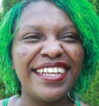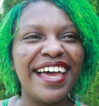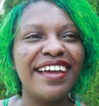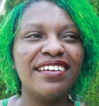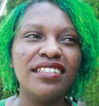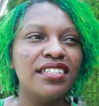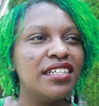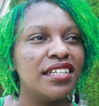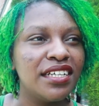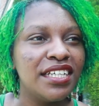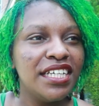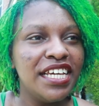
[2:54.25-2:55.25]
Like,
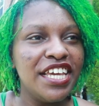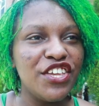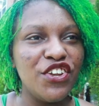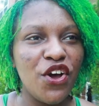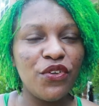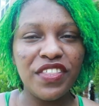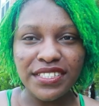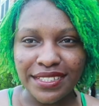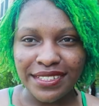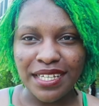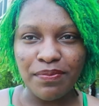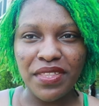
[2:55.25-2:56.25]
ugh, you know, this
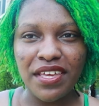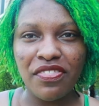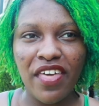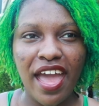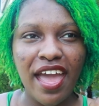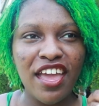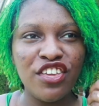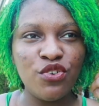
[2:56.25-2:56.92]
is something that